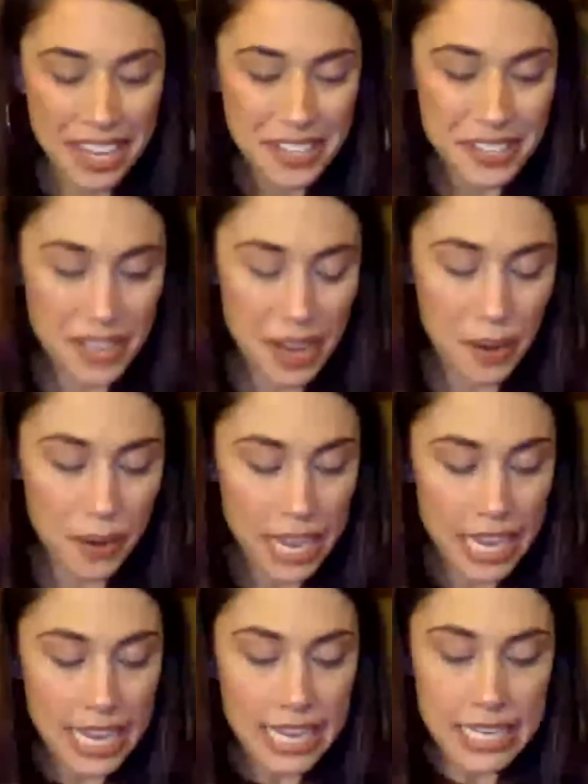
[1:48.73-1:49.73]
So
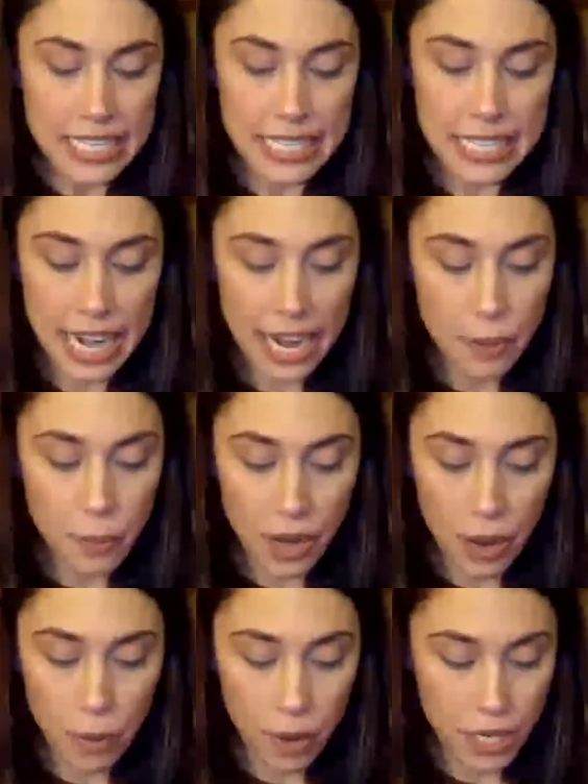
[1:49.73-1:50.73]
tonight what
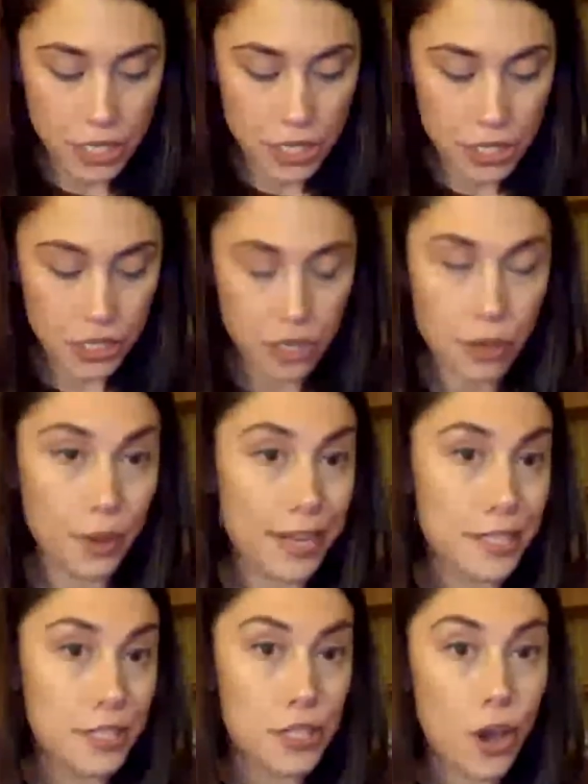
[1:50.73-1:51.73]
I wanted to do
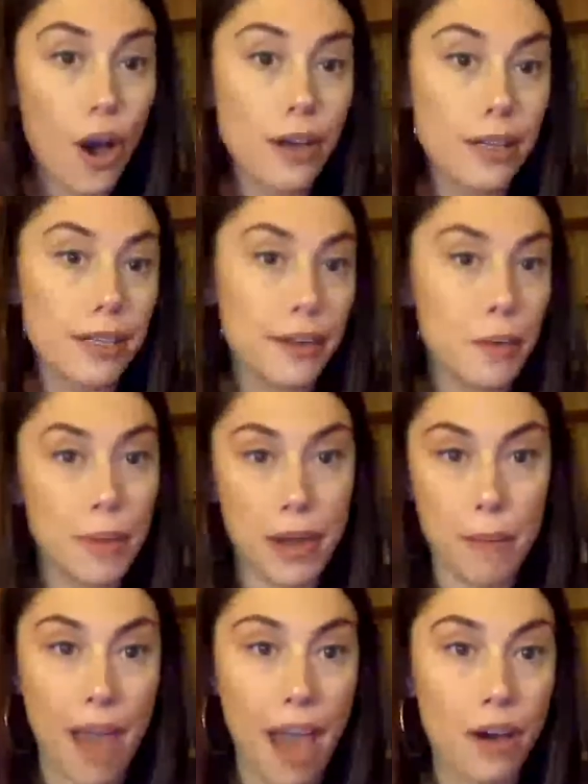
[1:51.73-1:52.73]
is talk a little bit
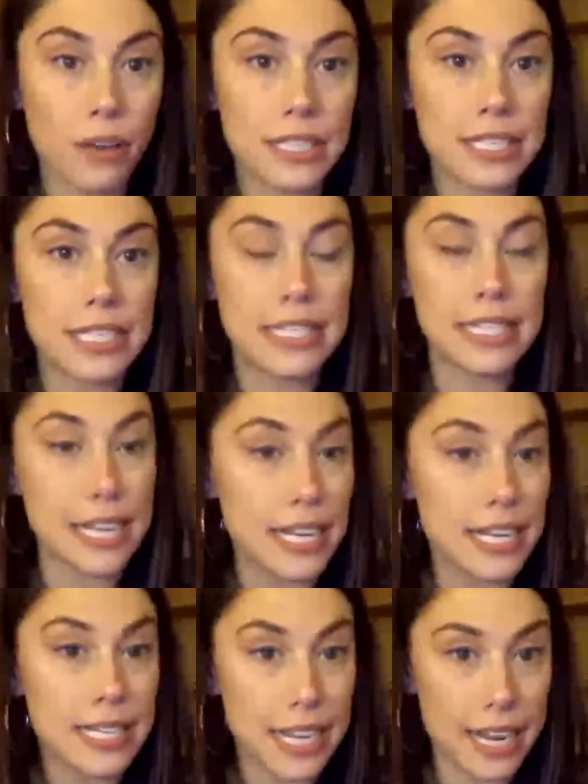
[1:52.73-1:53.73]
about
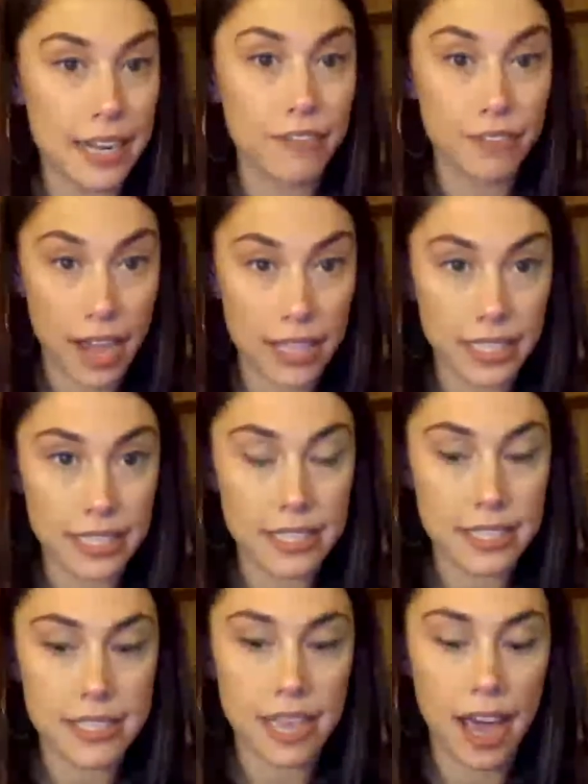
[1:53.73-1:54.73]
teen dating violence,